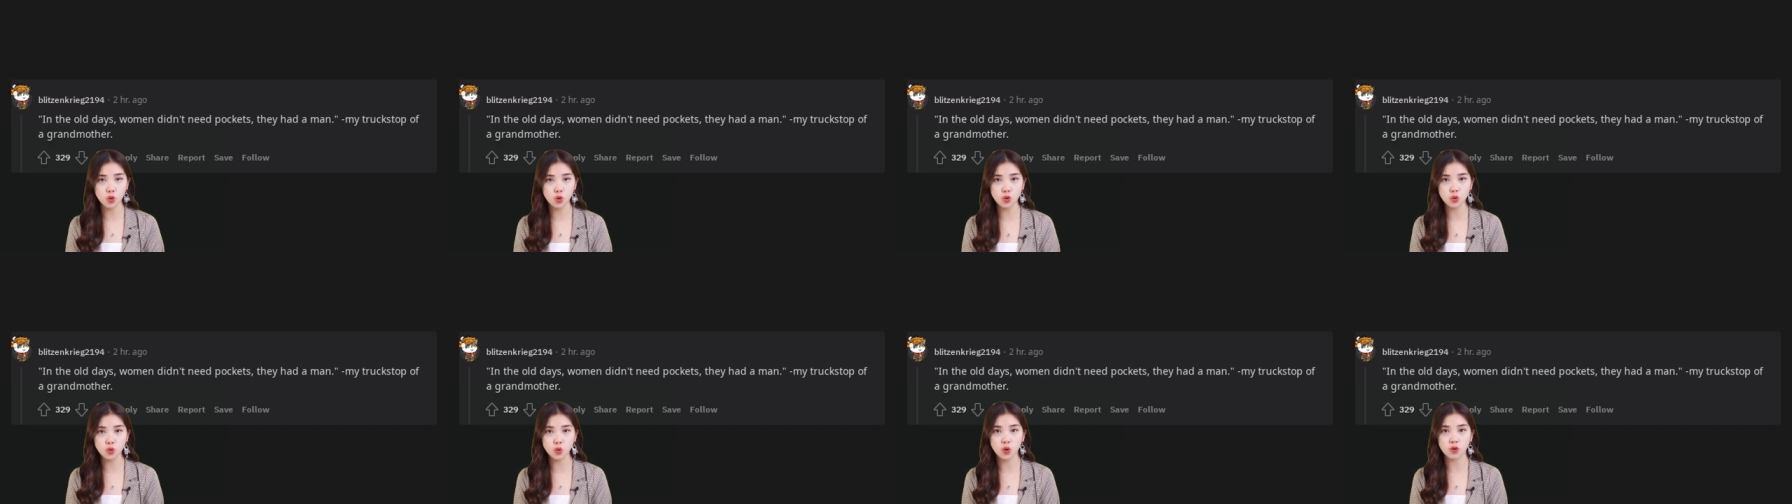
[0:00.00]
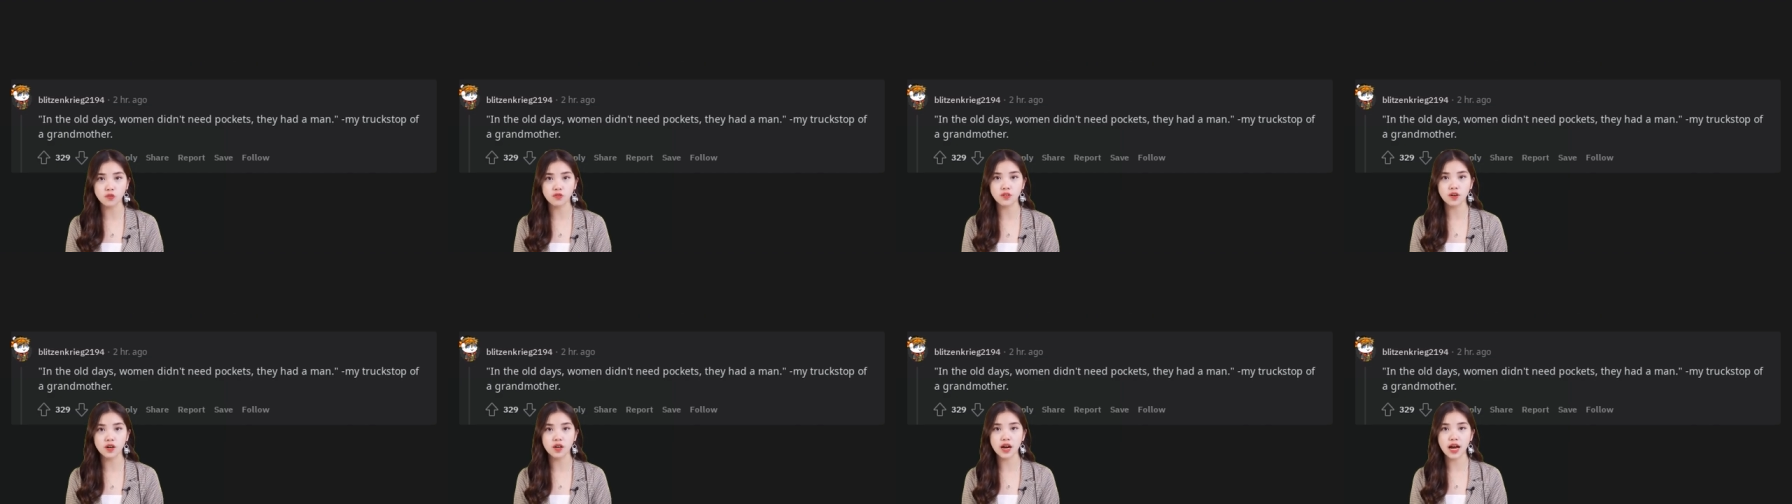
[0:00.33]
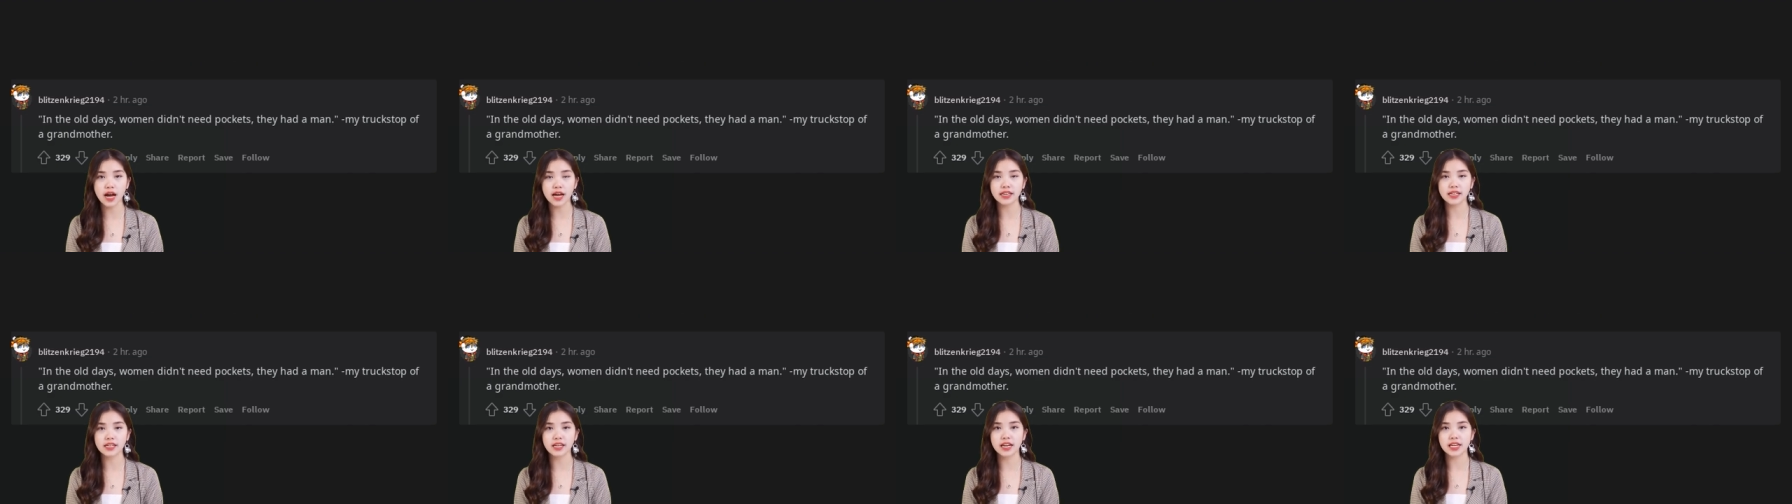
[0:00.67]
pockets,
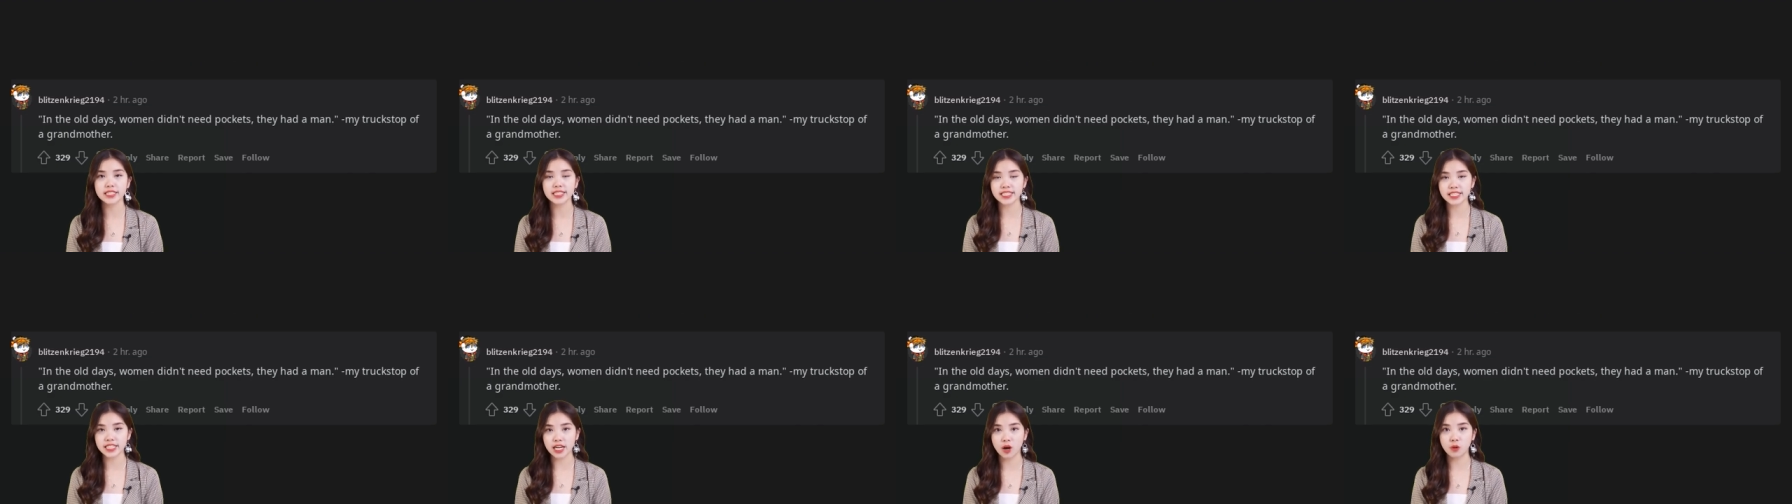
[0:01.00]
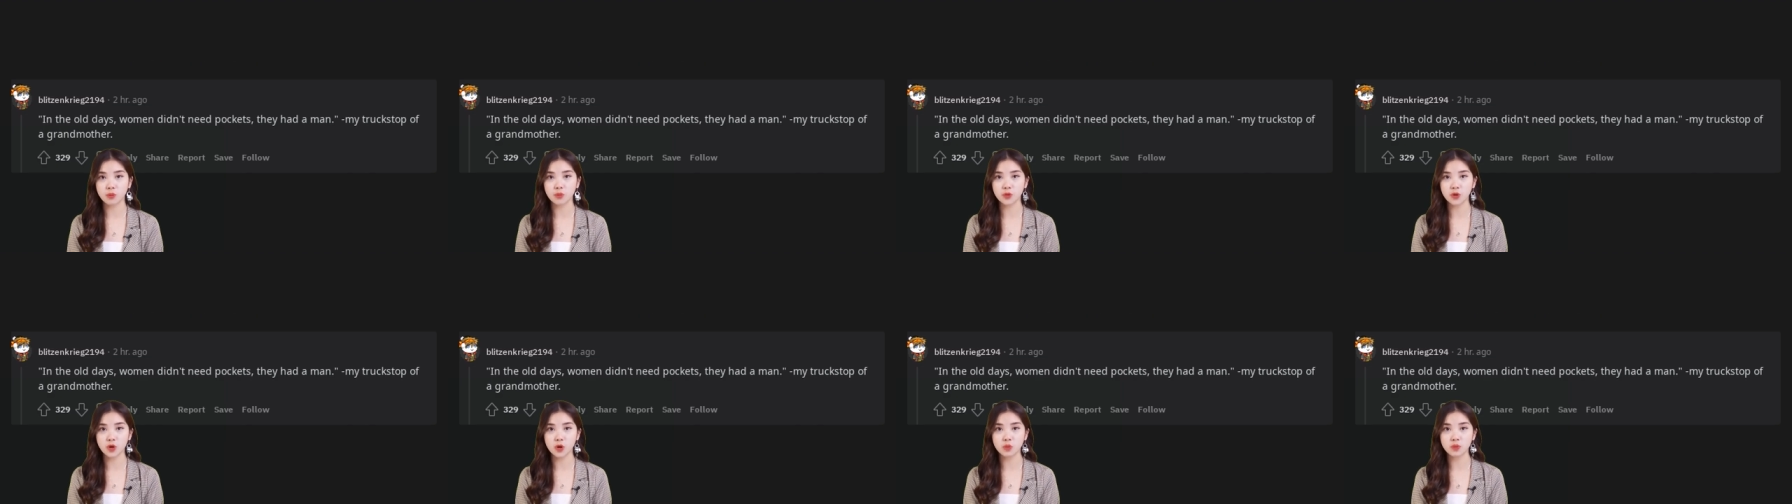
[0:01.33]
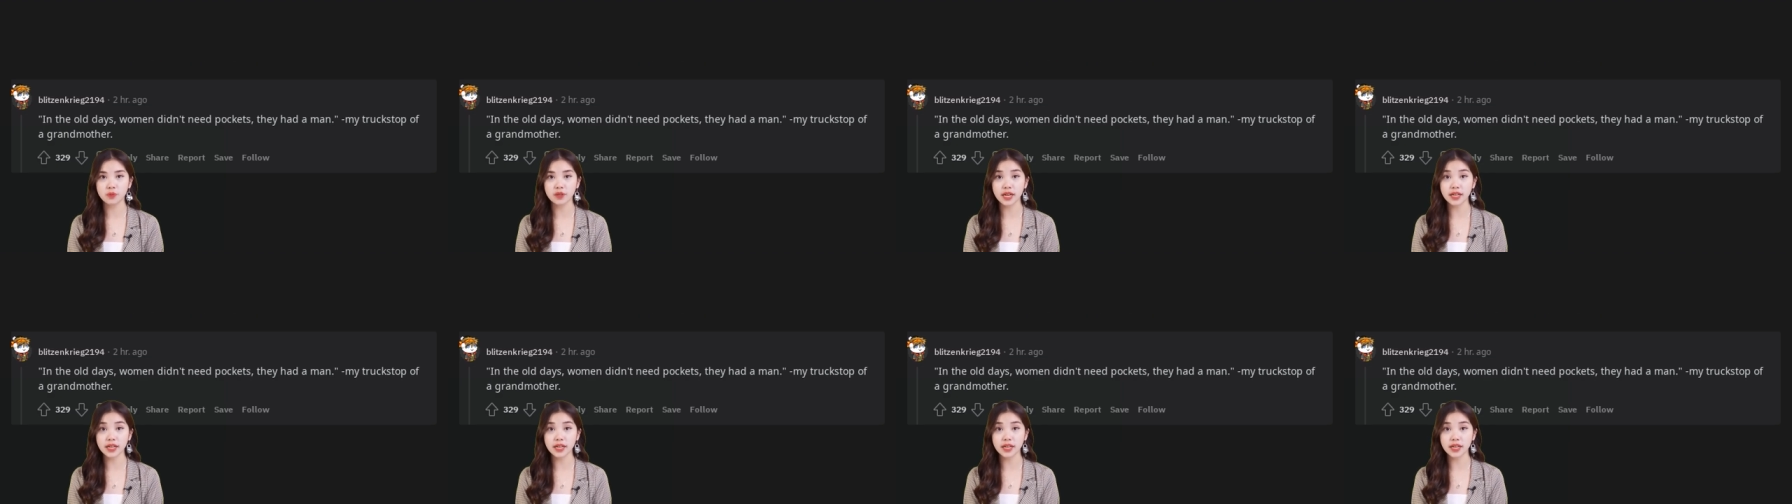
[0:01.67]
they had a man.